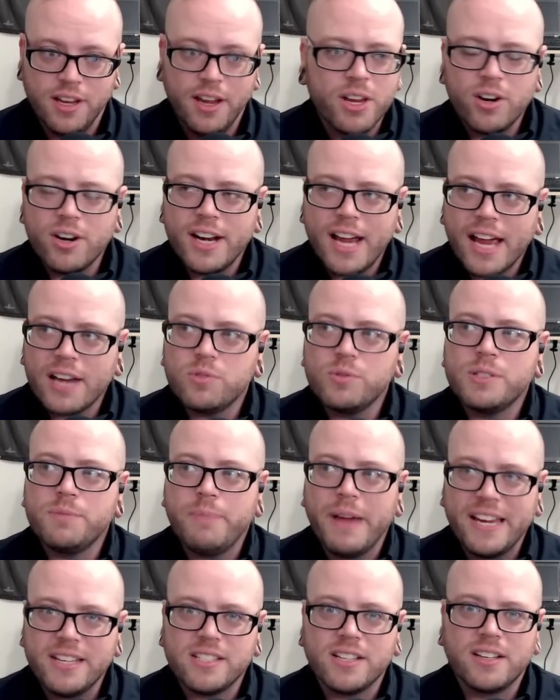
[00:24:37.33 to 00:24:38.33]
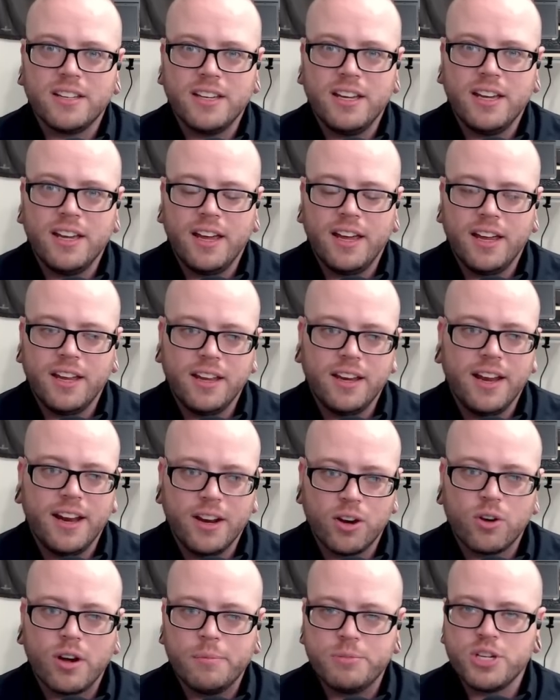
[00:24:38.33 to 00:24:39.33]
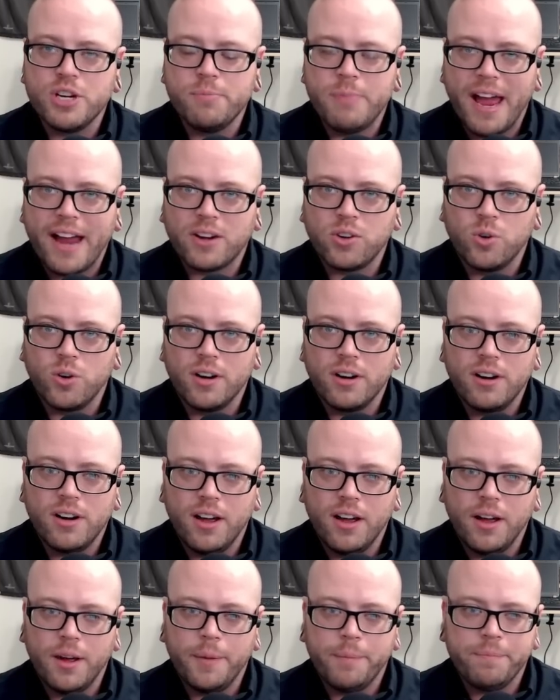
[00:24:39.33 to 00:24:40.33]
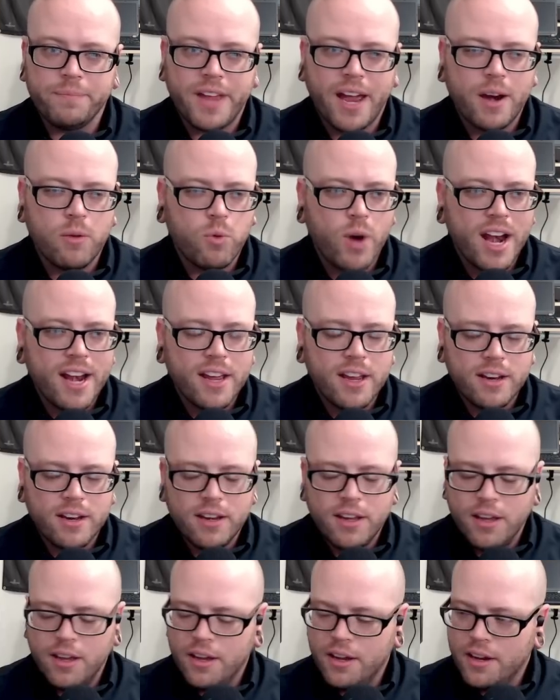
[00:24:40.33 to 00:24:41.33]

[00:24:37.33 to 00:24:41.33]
The Earn It Act was basically an encryption backdoor. I read it